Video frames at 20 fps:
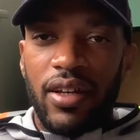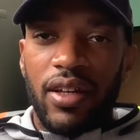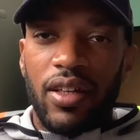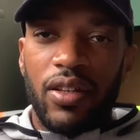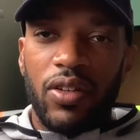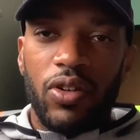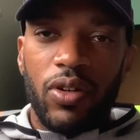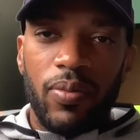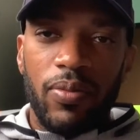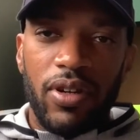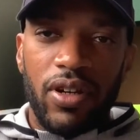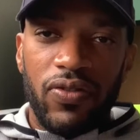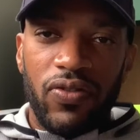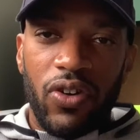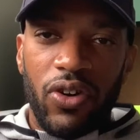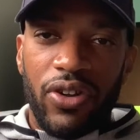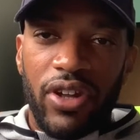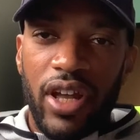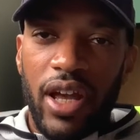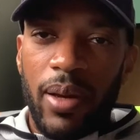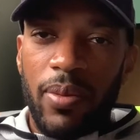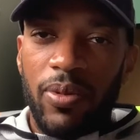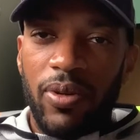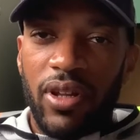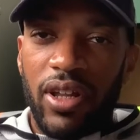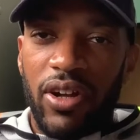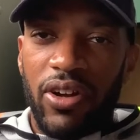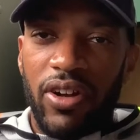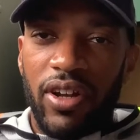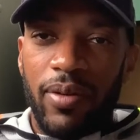a little bit of
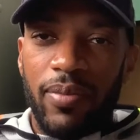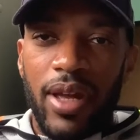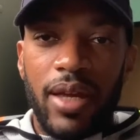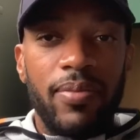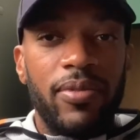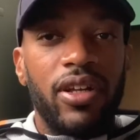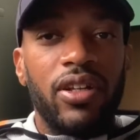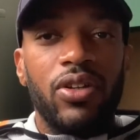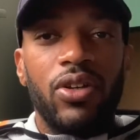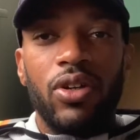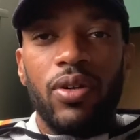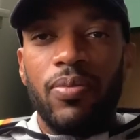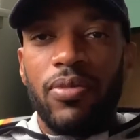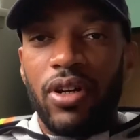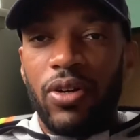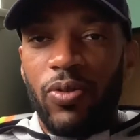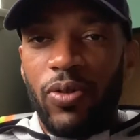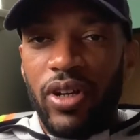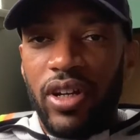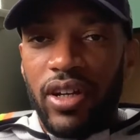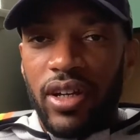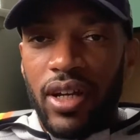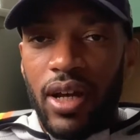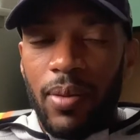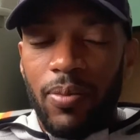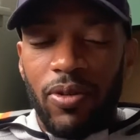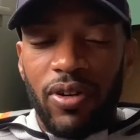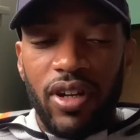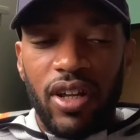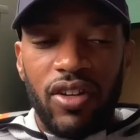vocabulary, maybe a little bit of reading
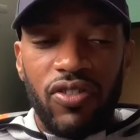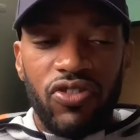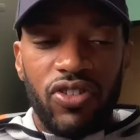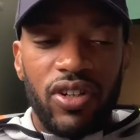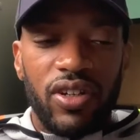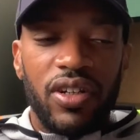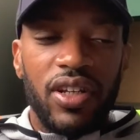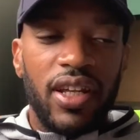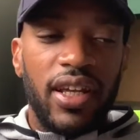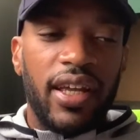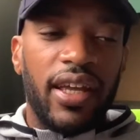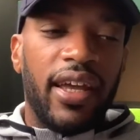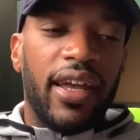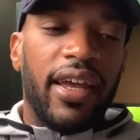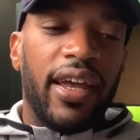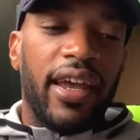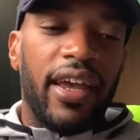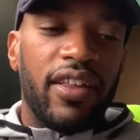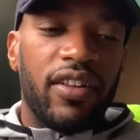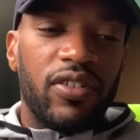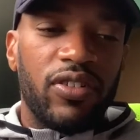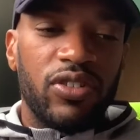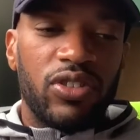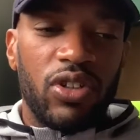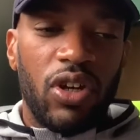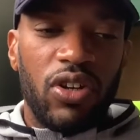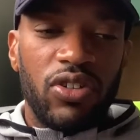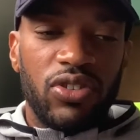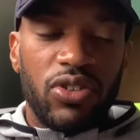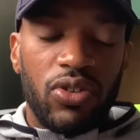comprehension, and there's
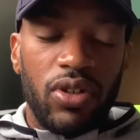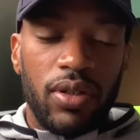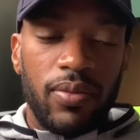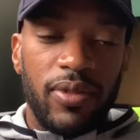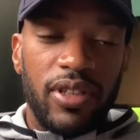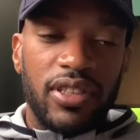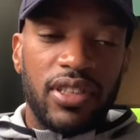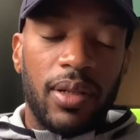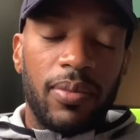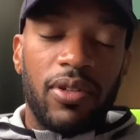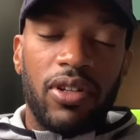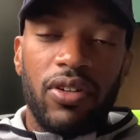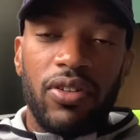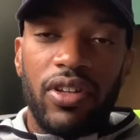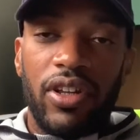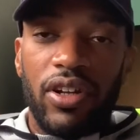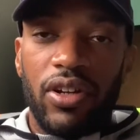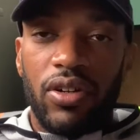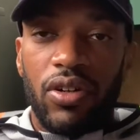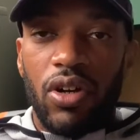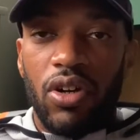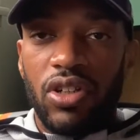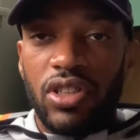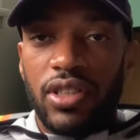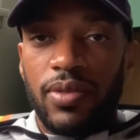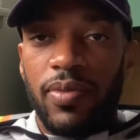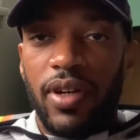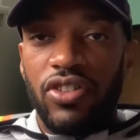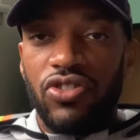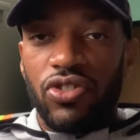also going to be something on there called
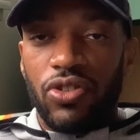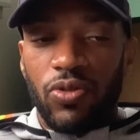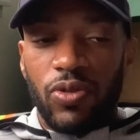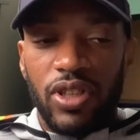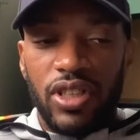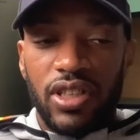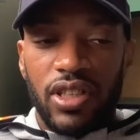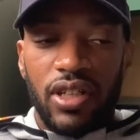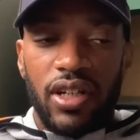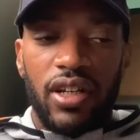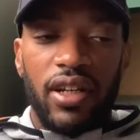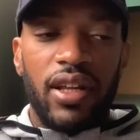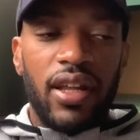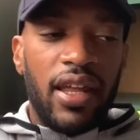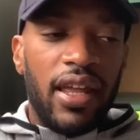spatial reasoning.